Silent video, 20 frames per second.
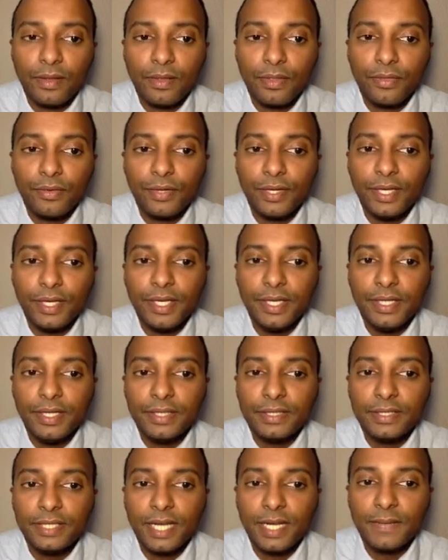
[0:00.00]
3
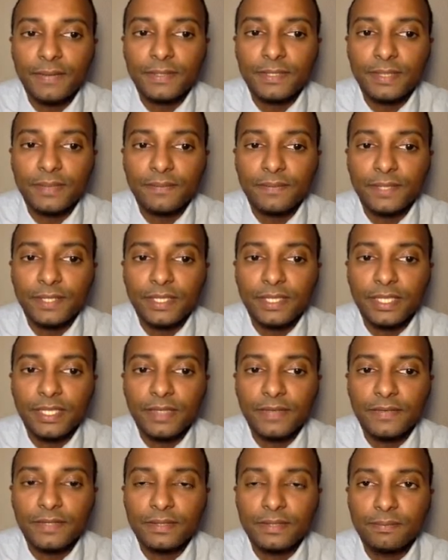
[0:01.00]
times something
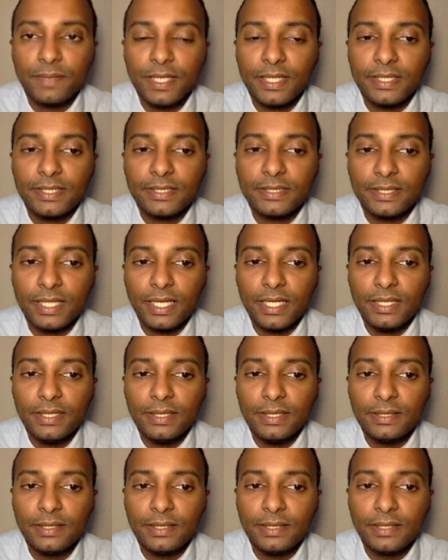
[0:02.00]
gives us minus 9
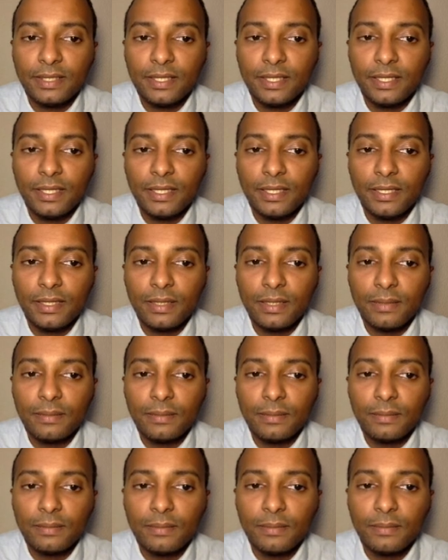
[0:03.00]

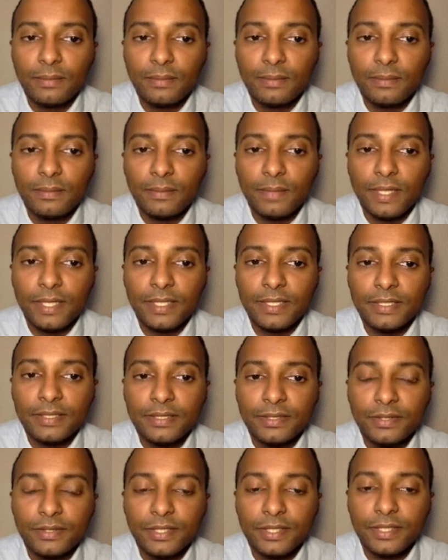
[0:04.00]
minus
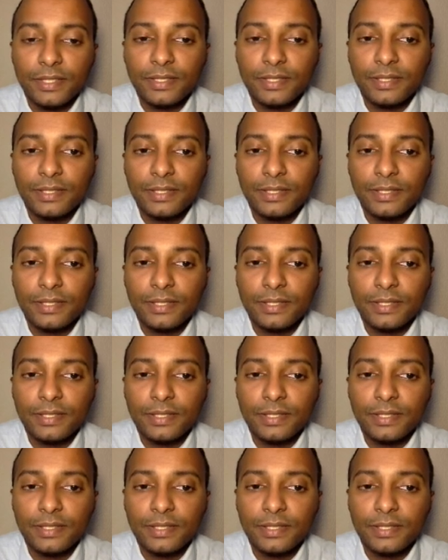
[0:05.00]
3.